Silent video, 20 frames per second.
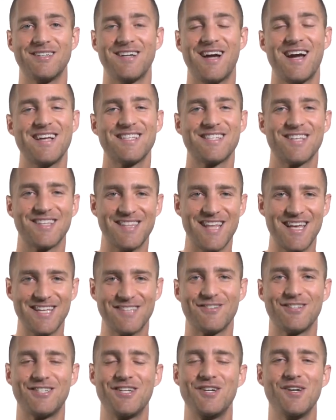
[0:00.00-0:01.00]
All right, so
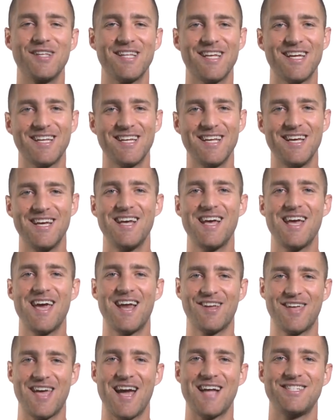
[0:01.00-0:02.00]
thanks for tuning in, and
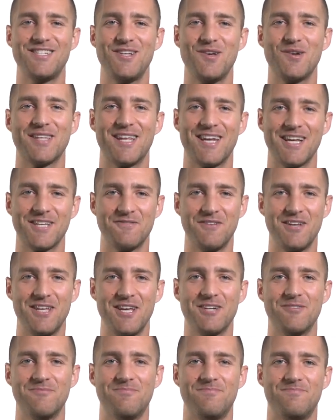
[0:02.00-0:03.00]
I'll catch you on the next
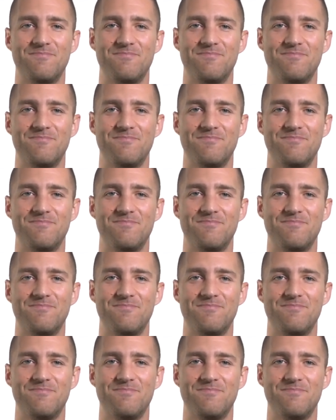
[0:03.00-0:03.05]
video.